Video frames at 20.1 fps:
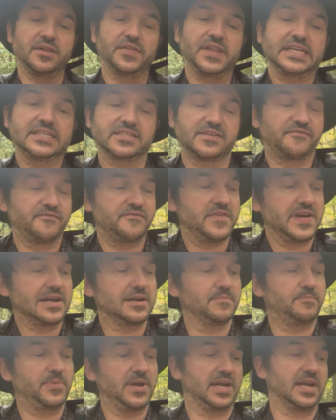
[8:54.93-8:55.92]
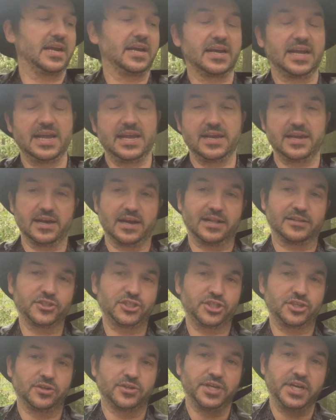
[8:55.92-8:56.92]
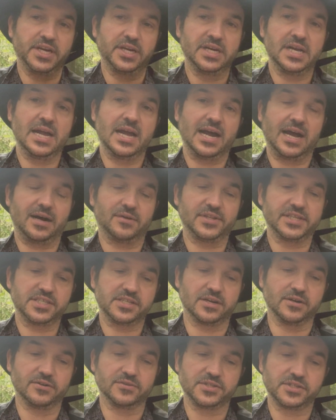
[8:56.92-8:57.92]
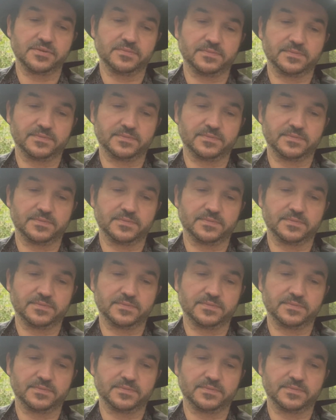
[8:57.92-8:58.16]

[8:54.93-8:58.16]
this finger picking here. I'll show you how this goes.